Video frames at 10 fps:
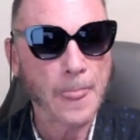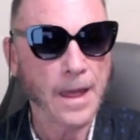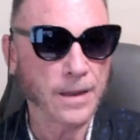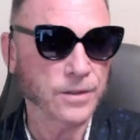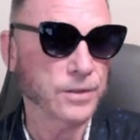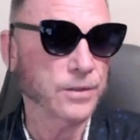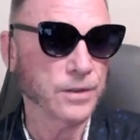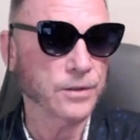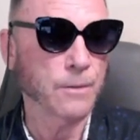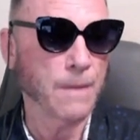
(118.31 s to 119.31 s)
as a
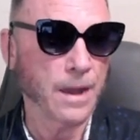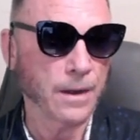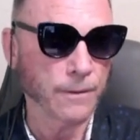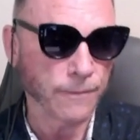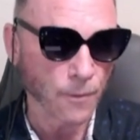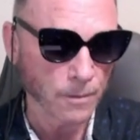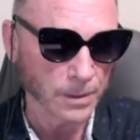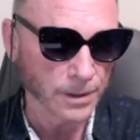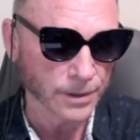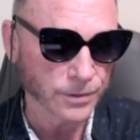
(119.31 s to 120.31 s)
systematic
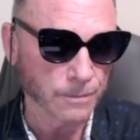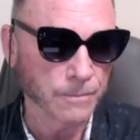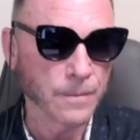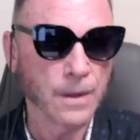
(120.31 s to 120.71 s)
formalism.